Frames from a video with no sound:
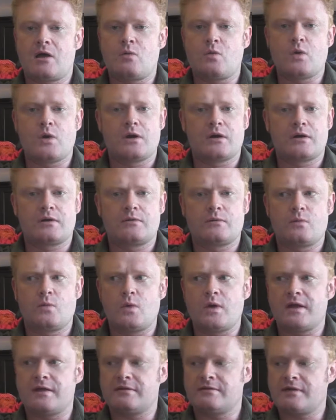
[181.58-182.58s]
work
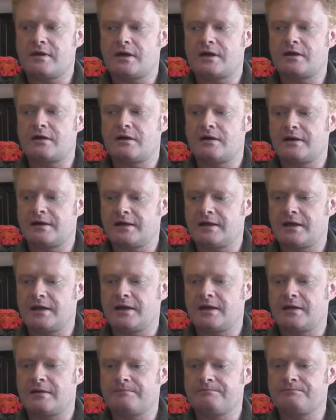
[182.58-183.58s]
with a guy
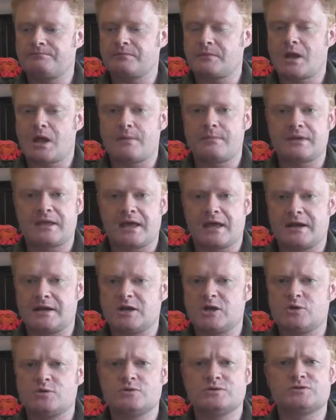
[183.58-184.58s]
up in
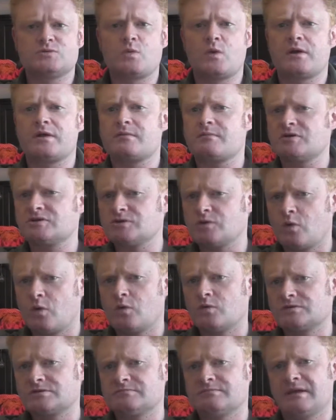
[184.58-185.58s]
Canada who's one of the most
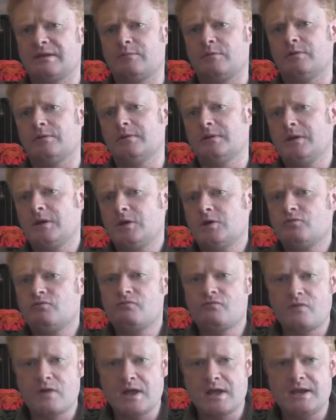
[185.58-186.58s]
awesome people.
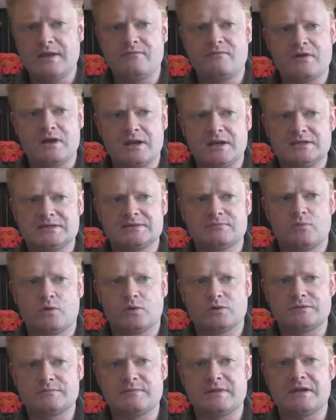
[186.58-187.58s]
Really, really
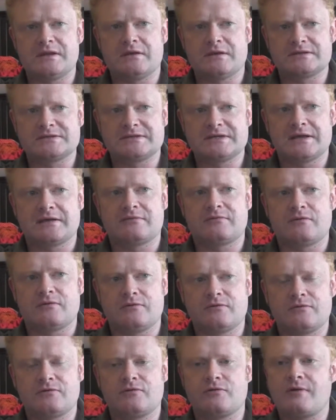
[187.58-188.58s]
supported me last year
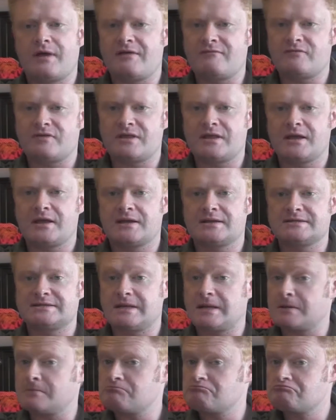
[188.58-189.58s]
through everything, and it's
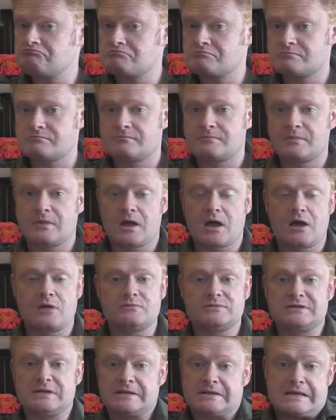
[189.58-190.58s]
like, I
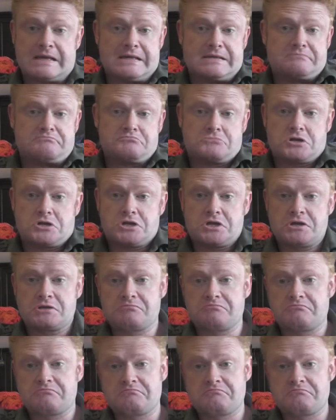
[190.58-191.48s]
was like, hey, can you